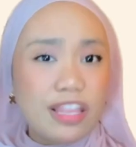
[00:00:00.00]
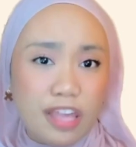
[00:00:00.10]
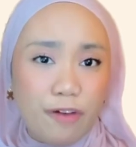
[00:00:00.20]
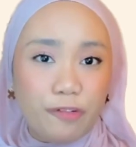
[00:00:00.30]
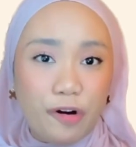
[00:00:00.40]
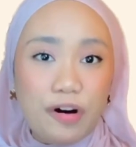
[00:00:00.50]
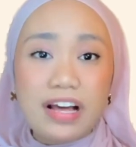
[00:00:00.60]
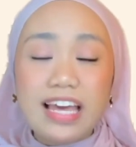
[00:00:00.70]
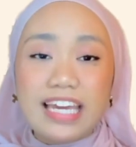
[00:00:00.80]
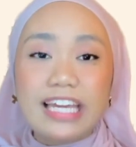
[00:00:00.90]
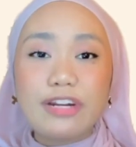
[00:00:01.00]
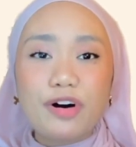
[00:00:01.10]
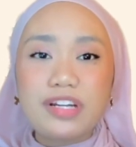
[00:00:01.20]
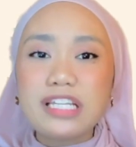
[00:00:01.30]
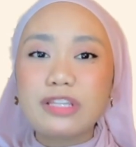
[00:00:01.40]
Therefore, in
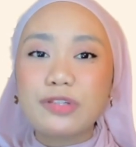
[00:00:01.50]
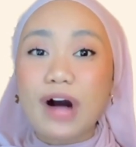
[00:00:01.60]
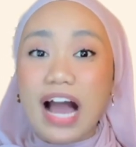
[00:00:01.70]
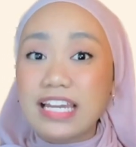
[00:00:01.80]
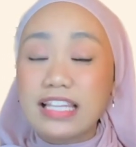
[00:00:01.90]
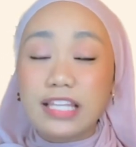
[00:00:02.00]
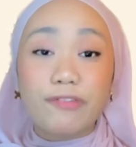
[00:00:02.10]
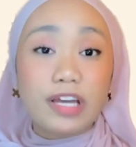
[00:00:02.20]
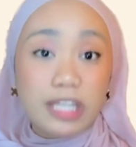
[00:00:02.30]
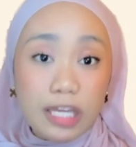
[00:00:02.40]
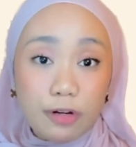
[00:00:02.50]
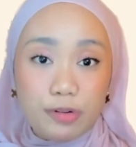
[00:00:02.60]
order to identify T.